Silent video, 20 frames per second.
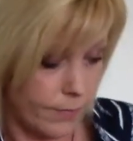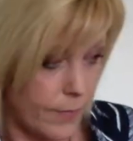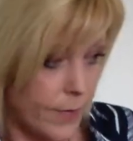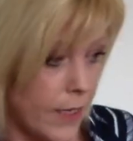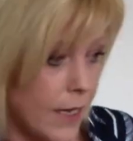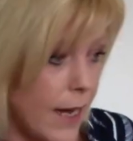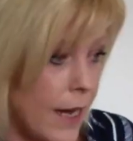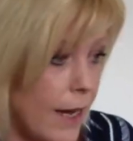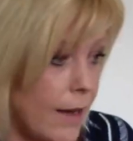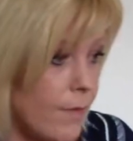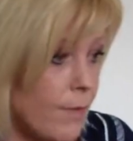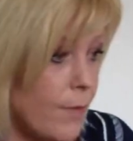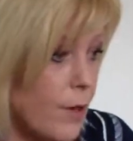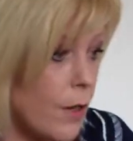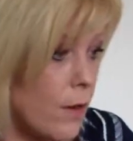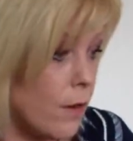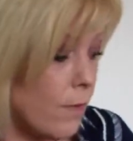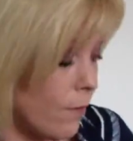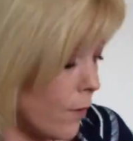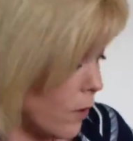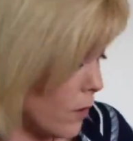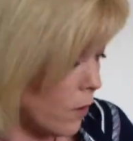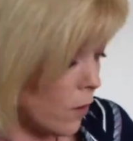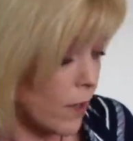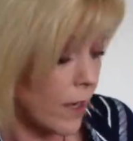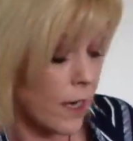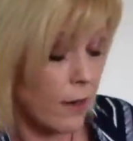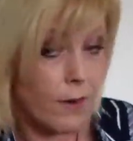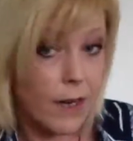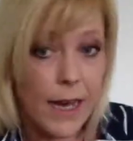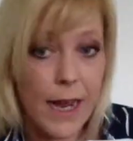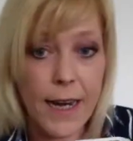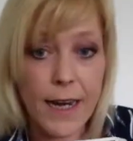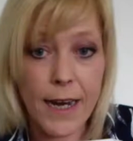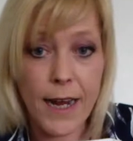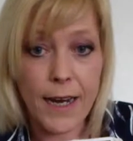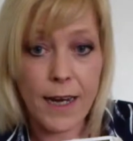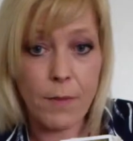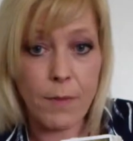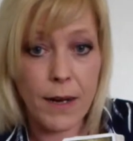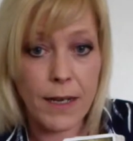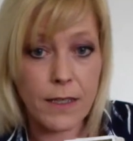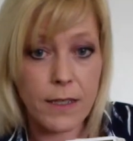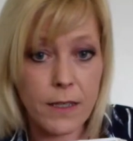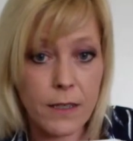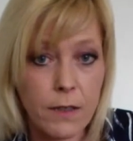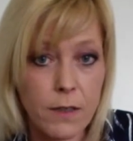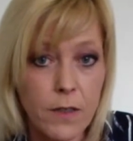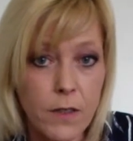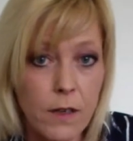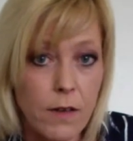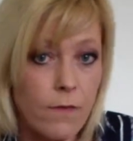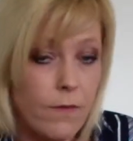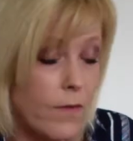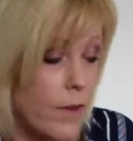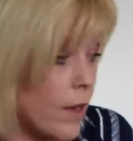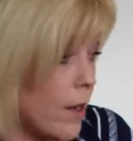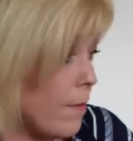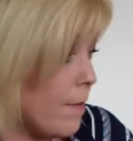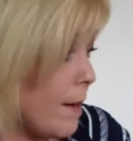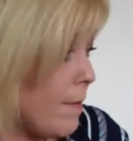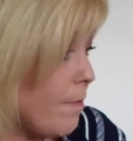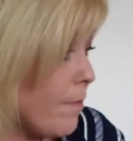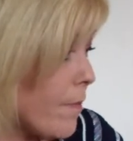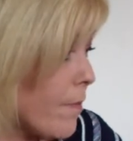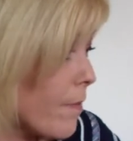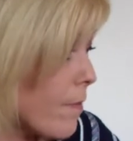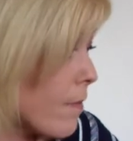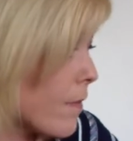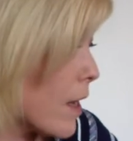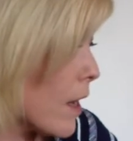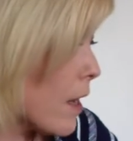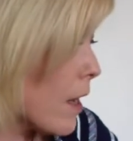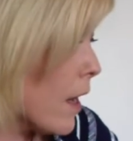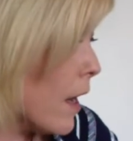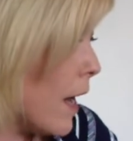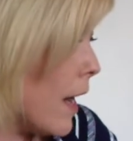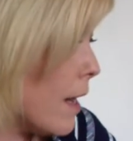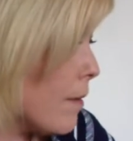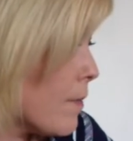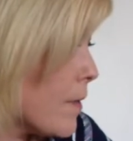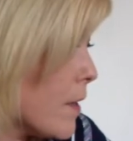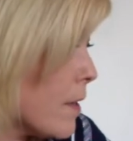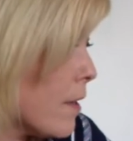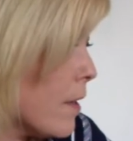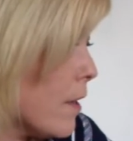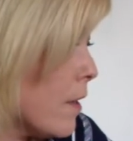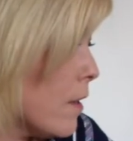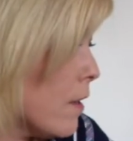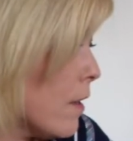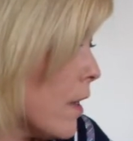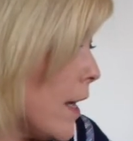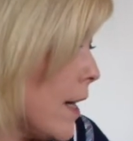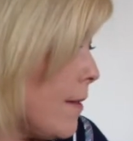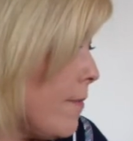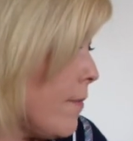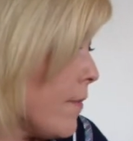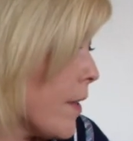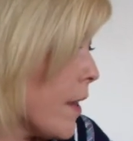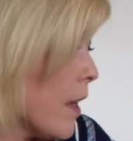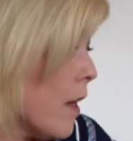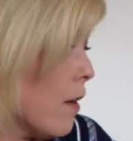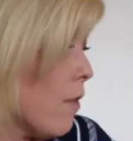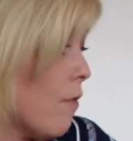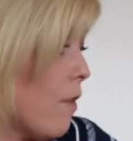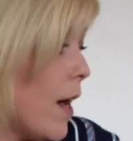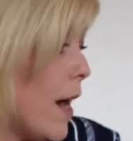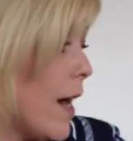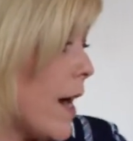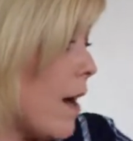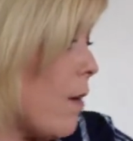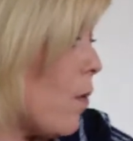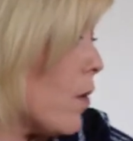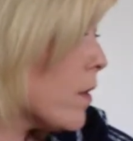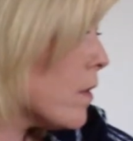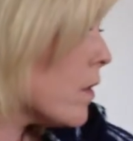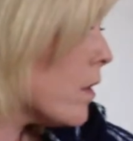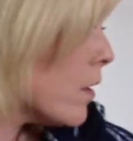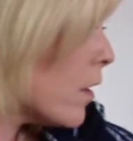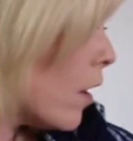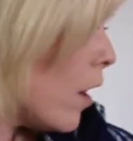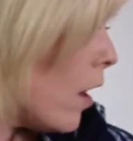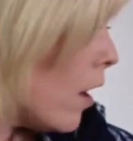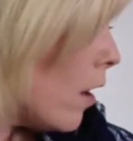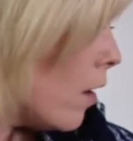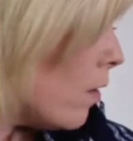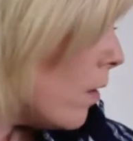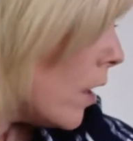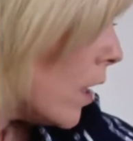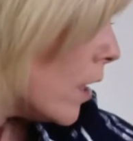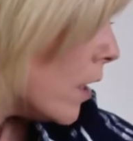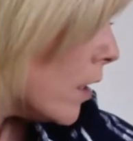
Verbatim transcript: Yeah, beautiful. Look here again, Nine of Pentacles confirming. Absolutely. Right, I want to go